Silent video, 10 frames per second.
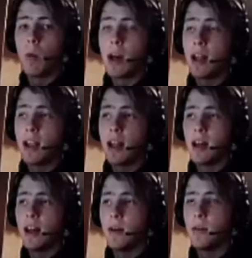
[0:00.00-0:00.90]
Well,
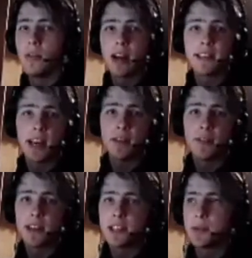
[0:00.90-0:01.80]
we've run out of time for
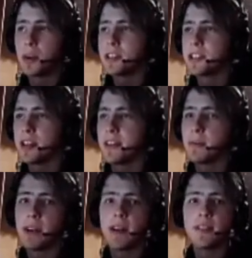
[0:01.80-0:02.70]
this one, so I think I'm
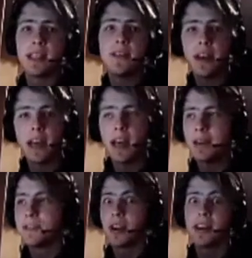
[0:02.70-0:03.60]
going to have to leave it here.
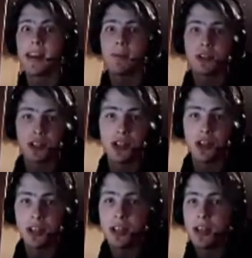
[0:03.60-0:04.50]
I'm sorry I didn't get much
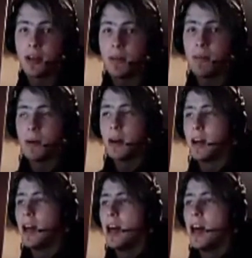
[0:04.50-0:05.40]
done, but
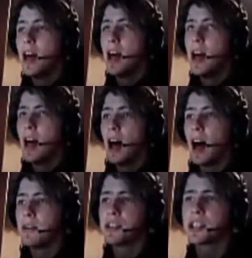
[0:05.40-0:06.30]

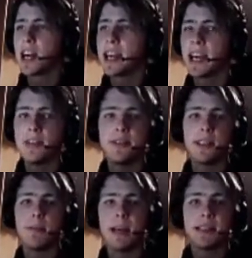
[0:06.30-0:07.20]
I was just kind of getting used to
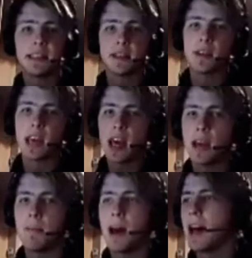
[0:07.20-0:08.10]
the basics of the
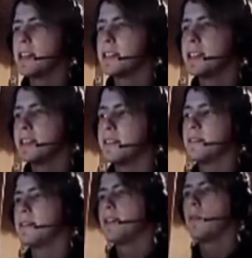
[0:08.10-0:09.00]
game and
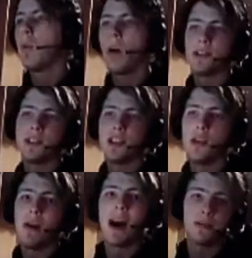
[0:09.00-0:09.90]
what to do,
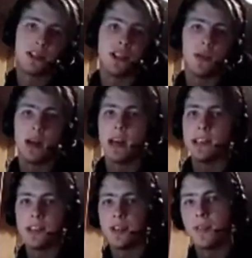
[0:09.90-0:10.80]
how to do it, and
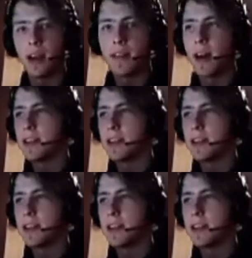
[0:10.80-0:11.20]
stuff like that.